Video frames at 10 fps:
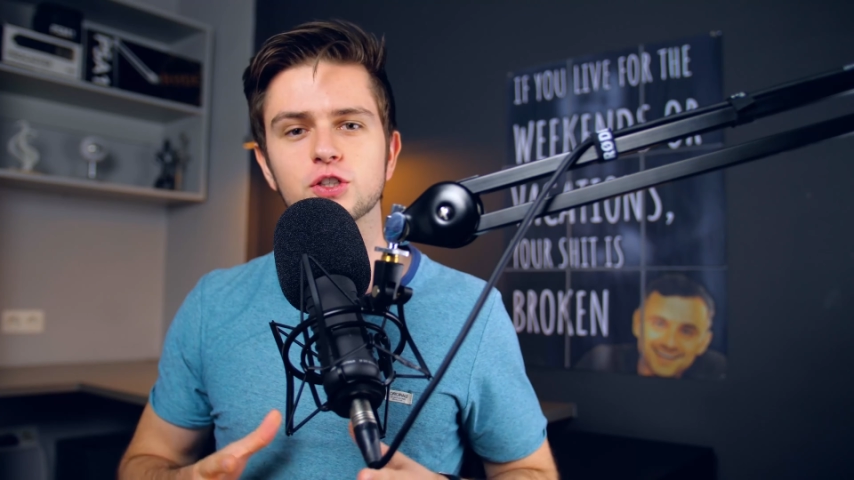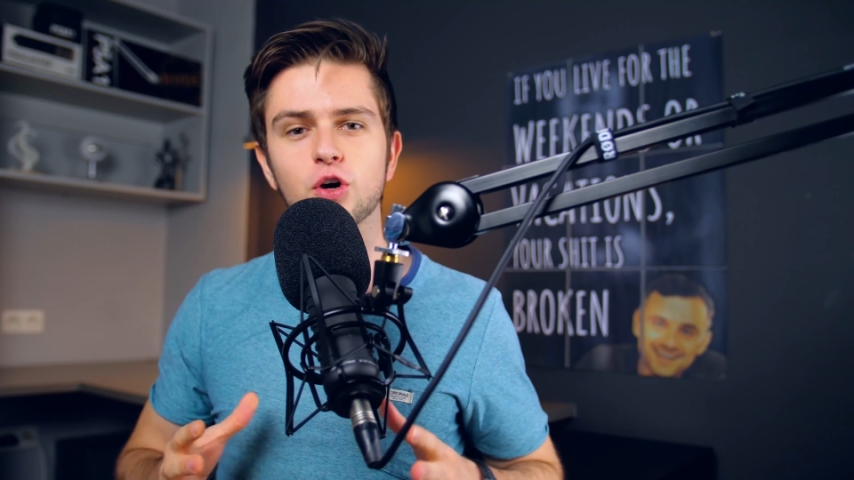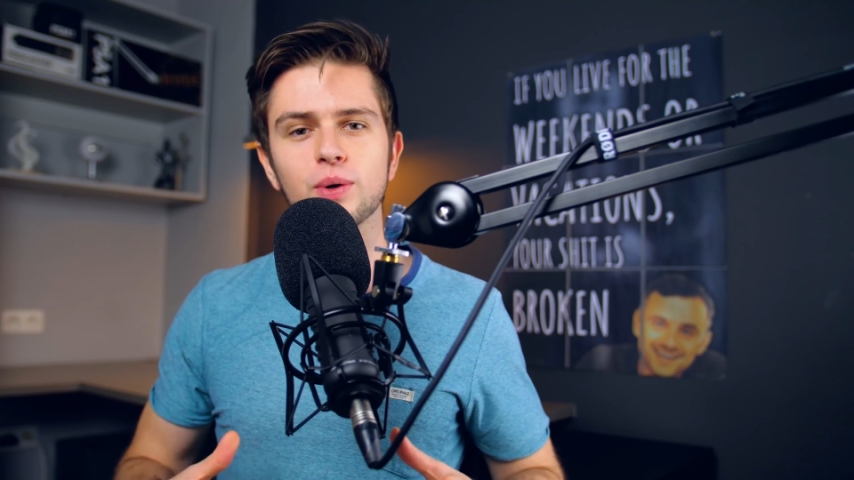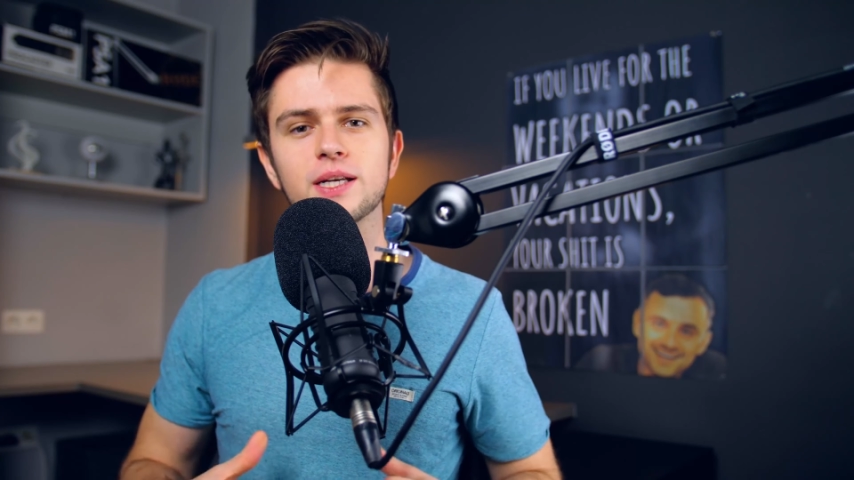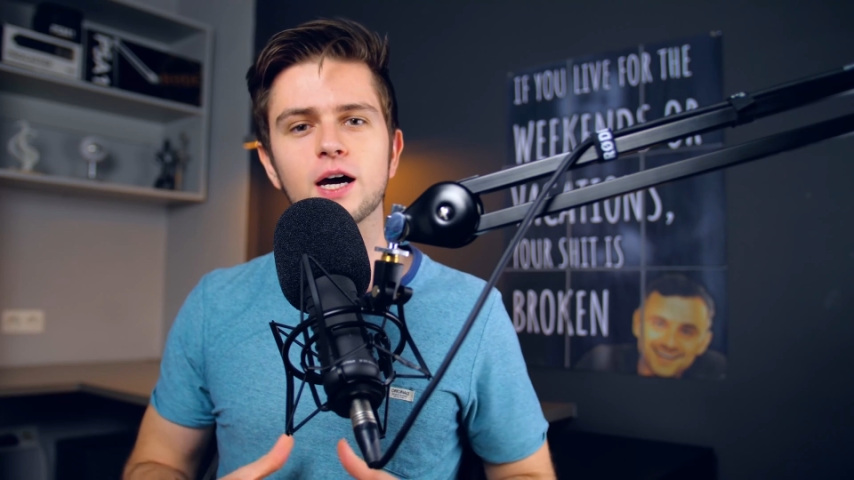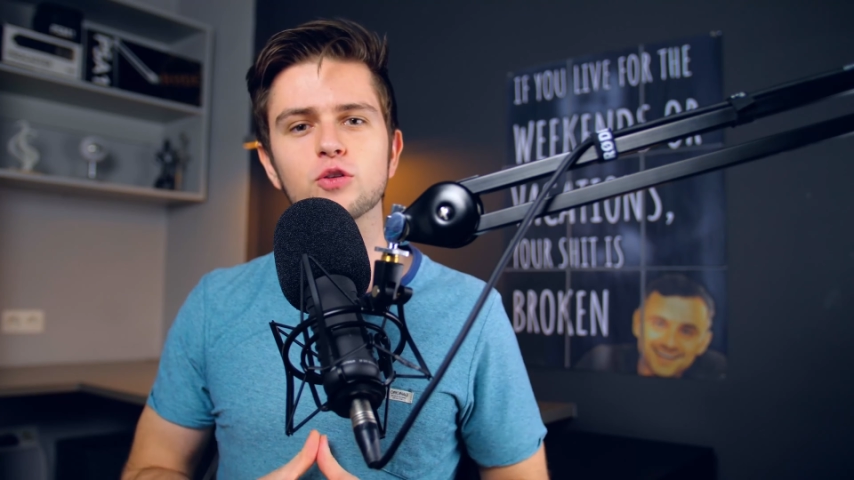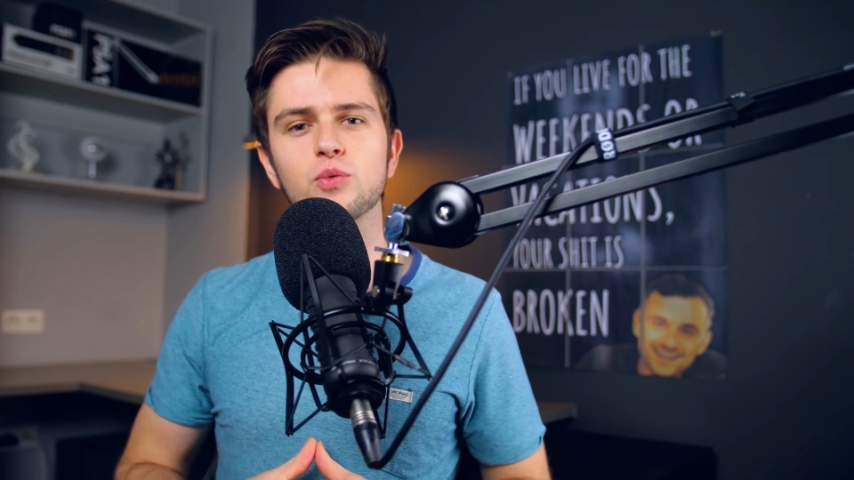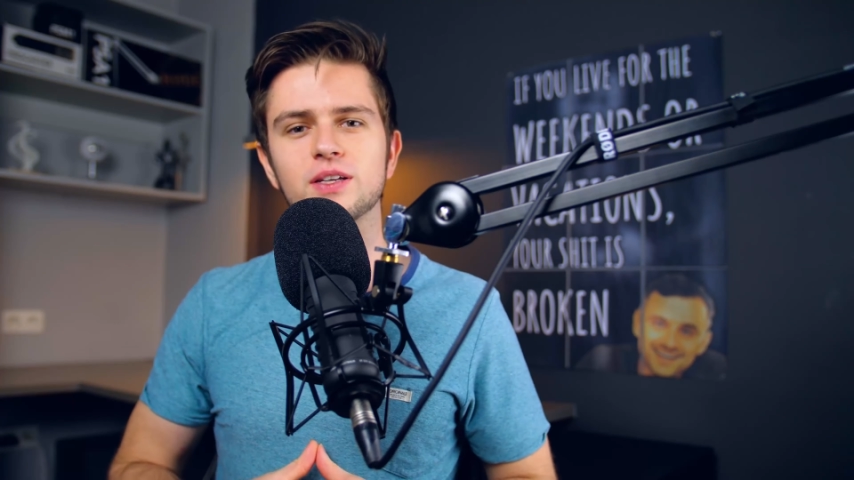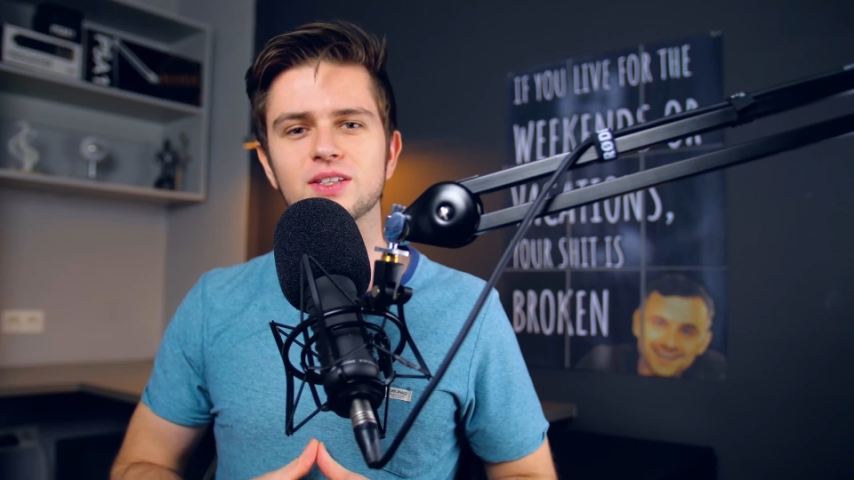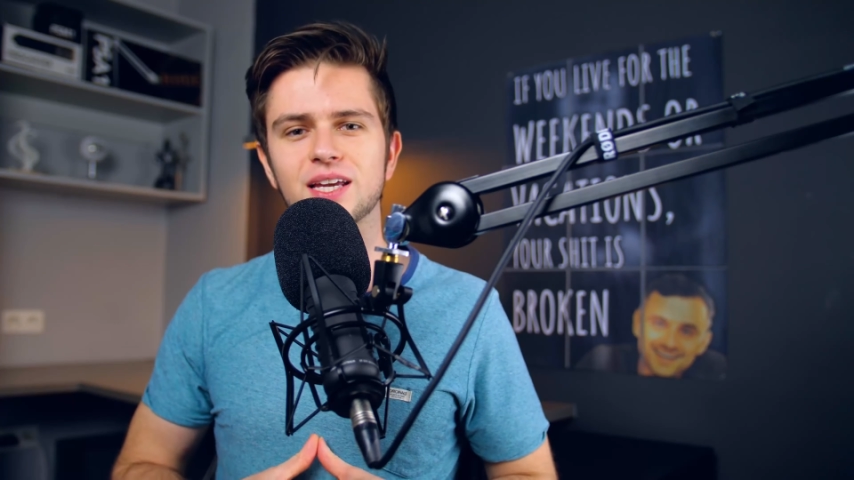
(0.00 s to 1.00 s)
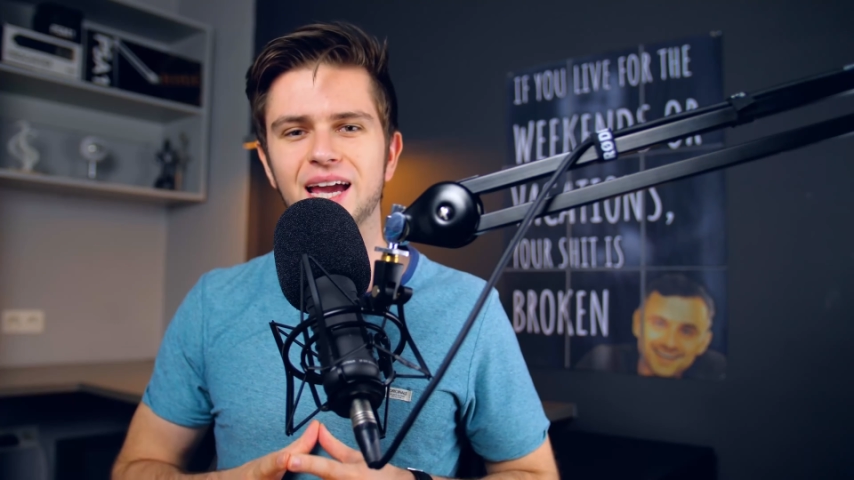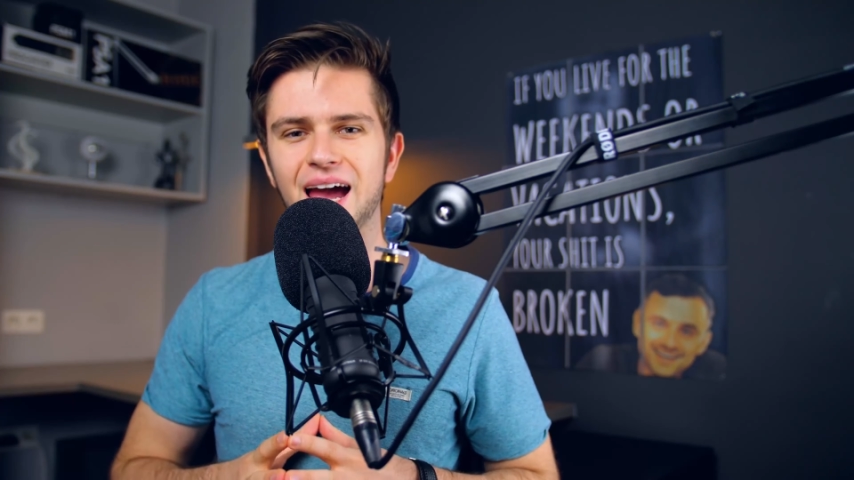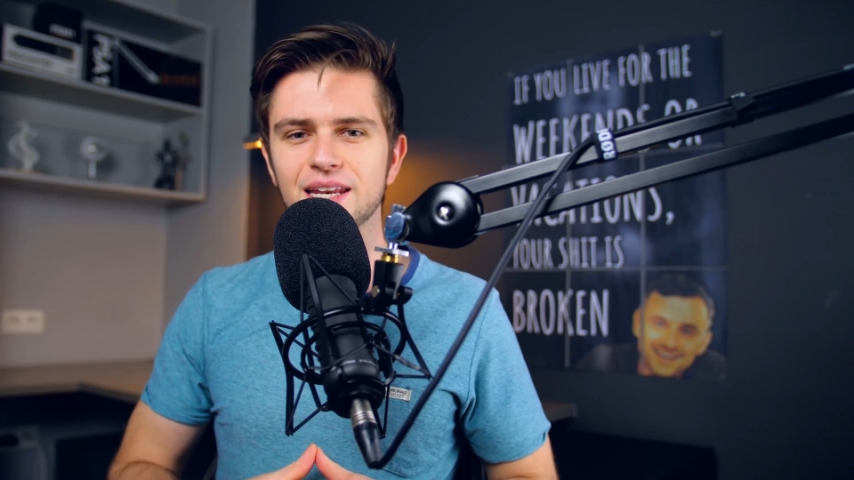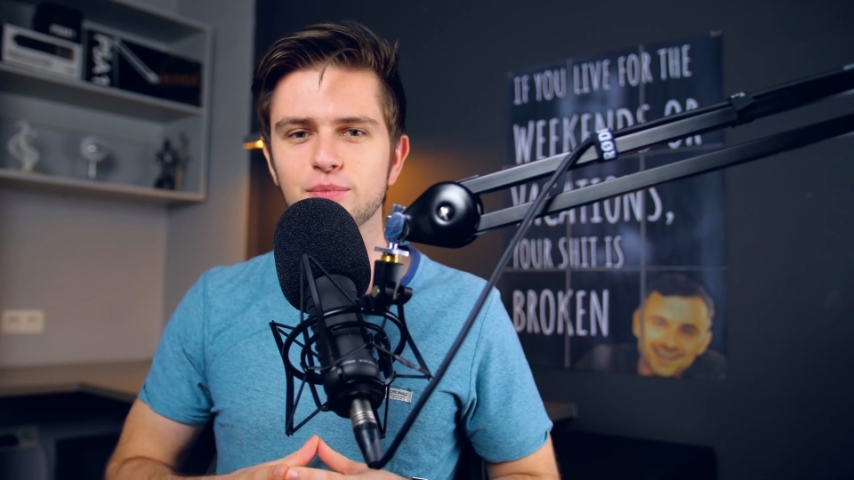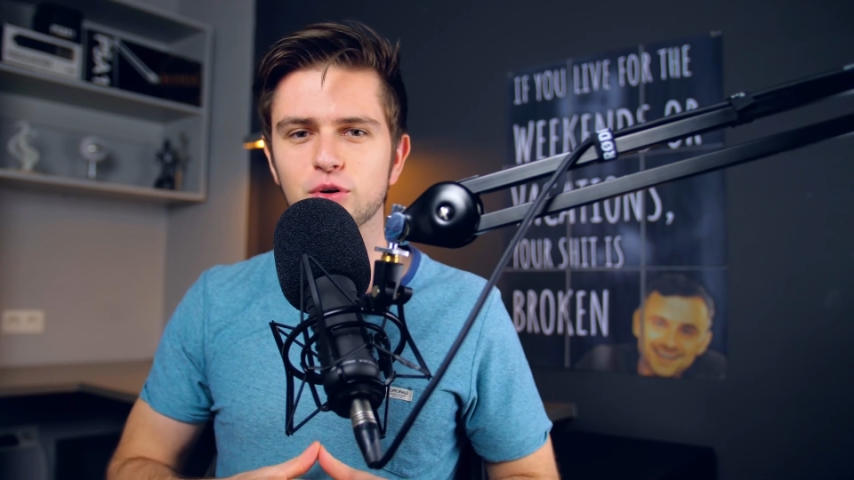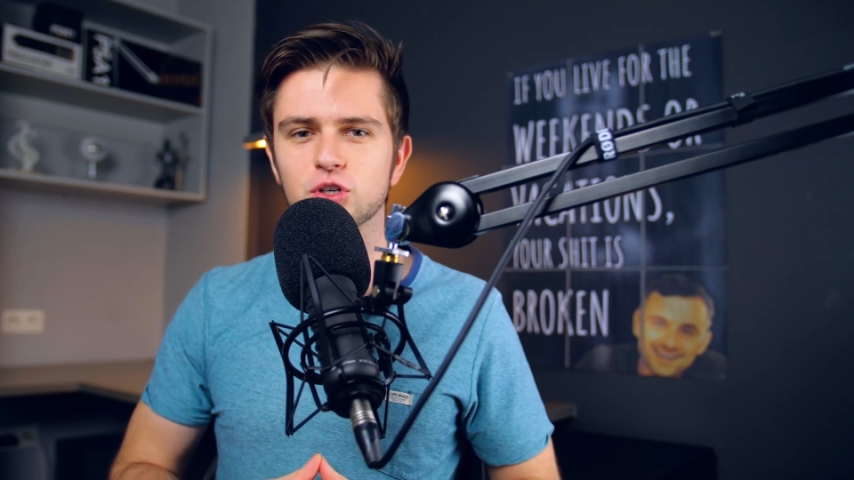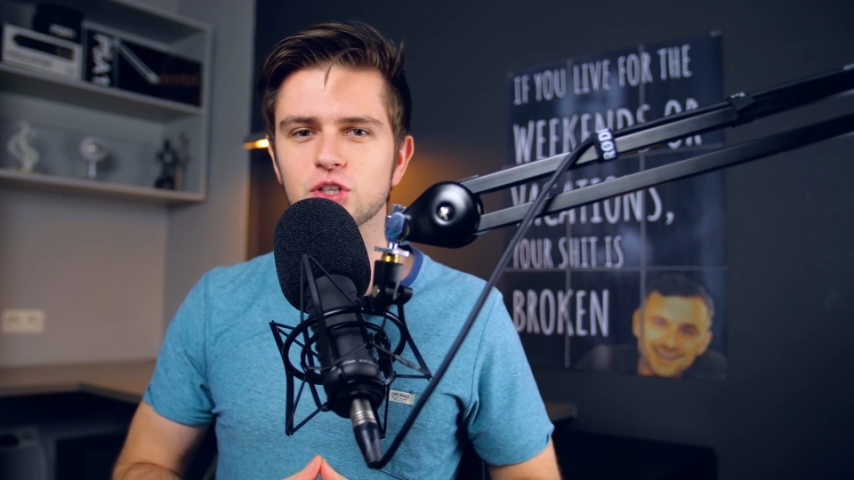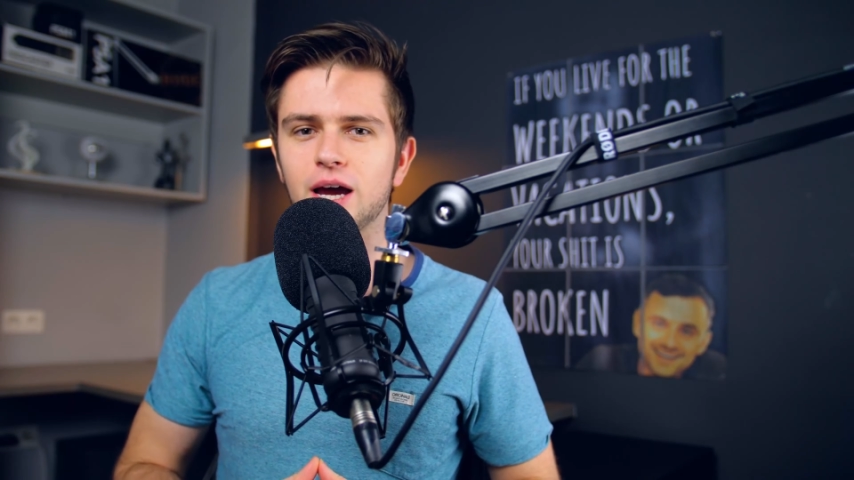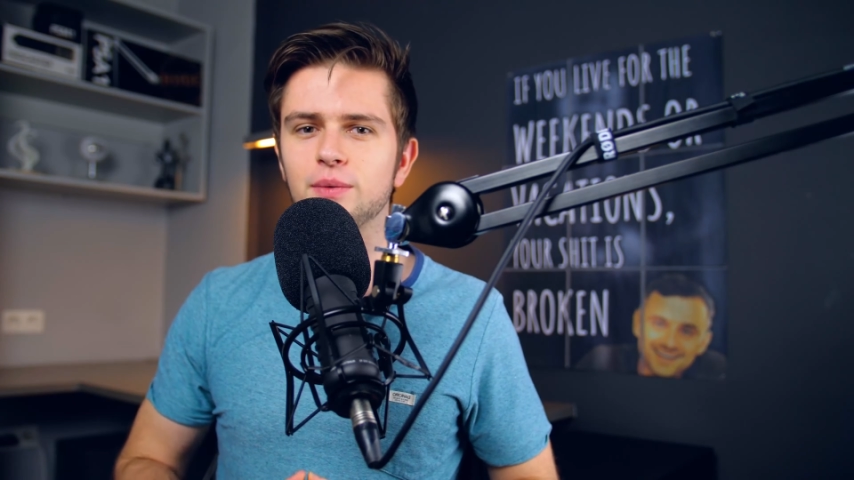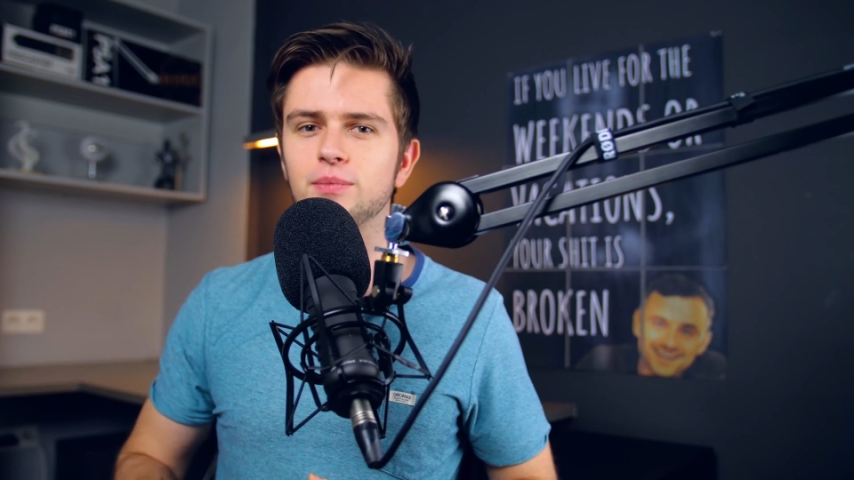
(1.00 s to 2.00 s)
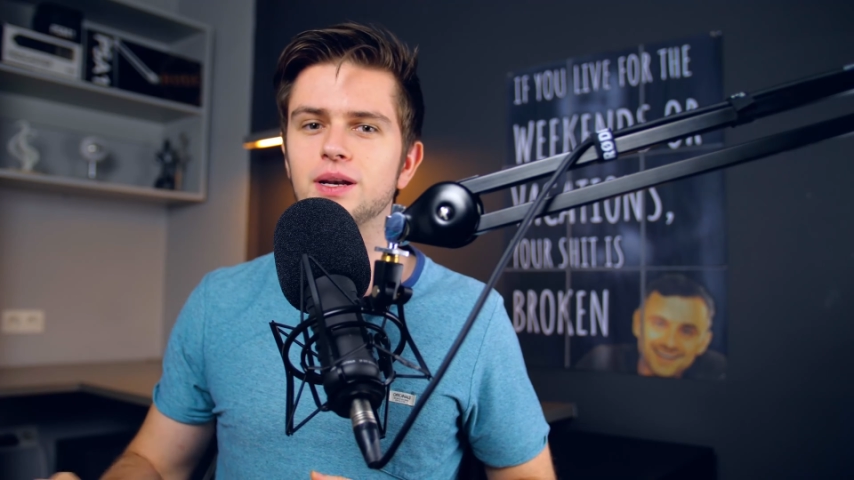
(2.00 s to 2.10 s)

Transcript: So without wasting any more time,